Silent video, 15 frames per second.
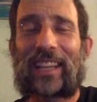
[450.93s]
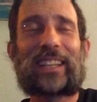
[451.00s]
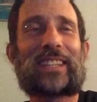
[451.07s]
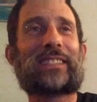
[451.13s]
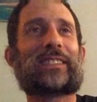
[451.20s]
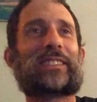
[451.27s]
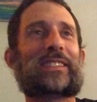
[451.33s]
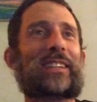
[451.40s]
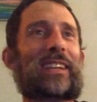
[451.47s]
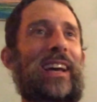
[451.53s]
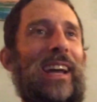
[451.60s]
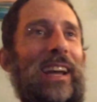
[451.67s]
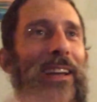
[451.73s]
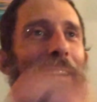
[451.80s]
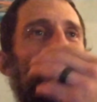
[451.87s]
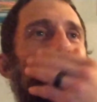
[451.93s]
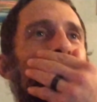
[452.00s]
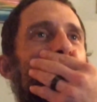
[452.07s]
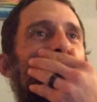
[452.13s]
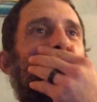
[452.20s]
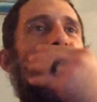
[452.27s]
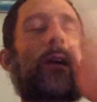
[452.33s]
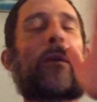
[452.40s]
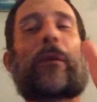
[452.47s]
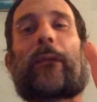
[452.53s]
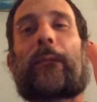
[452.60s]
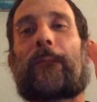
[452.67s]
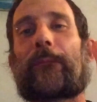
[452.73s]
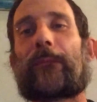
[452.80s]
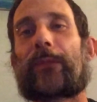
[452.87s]
It is like,
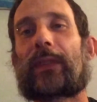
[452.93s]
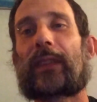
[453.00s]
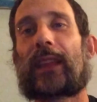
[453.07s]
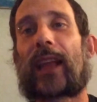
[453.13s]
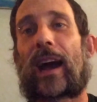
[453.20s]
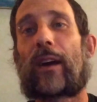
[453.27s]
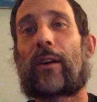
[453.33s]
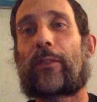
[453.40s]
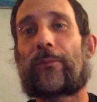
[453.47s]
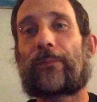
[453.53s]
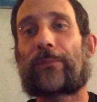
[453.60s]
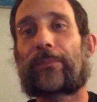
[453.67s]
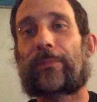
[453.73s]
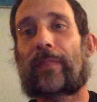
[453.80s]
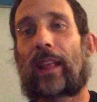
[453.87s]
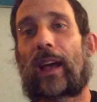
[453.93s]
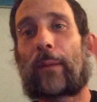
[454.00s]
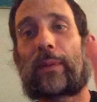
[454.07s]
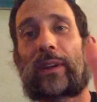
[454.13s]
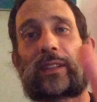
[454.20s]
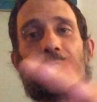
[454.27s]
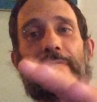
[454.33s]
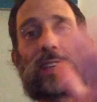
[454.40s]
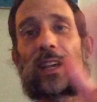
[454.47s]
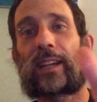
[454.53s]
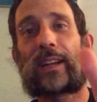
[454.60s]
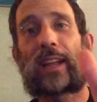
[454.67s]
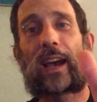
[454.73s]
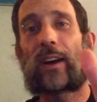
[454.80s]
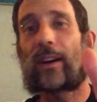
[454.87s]
now, I'm going to
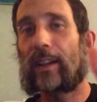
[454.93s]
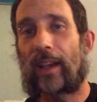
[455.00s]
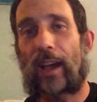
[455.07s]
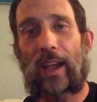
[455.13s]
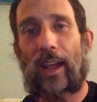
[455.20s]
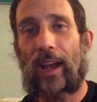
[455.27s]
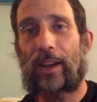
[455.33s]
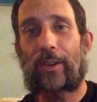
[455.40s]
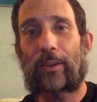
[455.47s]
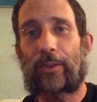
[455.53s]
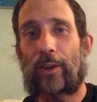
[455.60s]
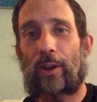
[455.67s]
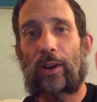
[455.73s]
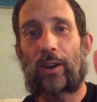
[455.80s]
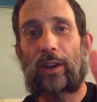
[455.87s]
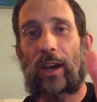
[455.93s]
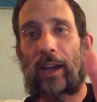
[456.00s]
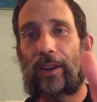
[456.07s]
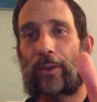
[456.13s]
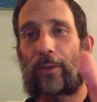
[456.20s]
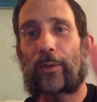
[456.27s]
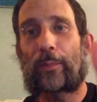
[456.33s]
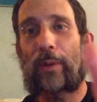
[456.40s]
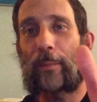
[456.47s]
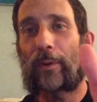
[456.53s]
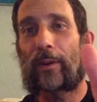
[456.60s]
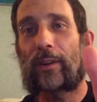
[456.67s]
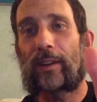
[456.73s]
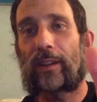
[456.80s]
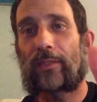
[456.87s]
say now, I don't know, I don't
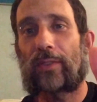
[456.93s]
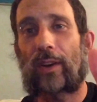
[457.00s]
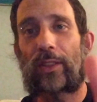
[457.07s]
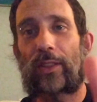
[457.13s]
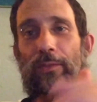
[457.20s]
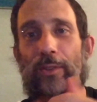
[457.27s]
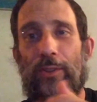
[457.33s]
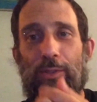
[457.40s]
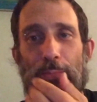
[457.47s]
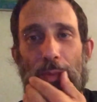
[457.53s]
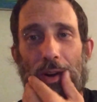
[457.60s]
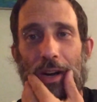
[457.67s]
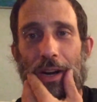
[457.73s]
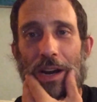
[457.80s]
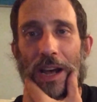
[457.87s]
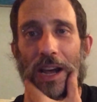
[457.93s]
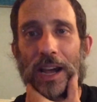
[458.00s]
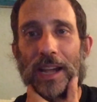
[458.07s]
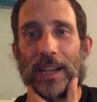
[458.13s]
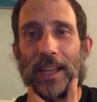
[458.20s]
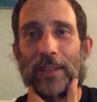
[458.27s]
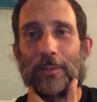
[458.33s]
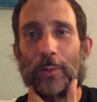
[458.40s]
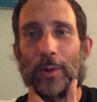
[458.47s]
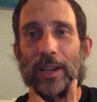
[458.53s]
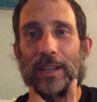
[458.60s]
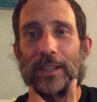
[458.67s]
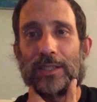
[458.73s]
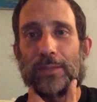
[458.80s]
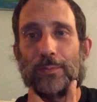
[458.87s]
remember if on the first part I gave
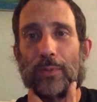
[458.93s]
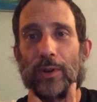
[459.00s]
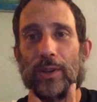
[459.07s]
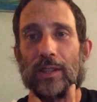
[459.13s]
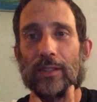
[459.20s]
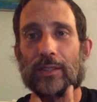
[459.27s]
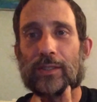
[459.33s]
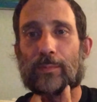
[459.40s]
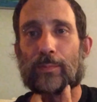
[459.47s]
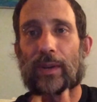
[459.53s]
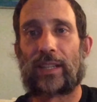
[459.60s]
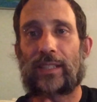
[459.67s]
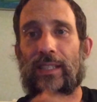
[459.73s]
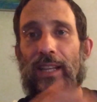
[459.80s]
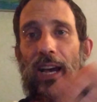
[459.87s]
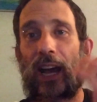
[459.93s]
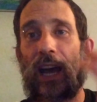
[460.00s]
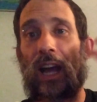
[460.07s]
away any spoilers, but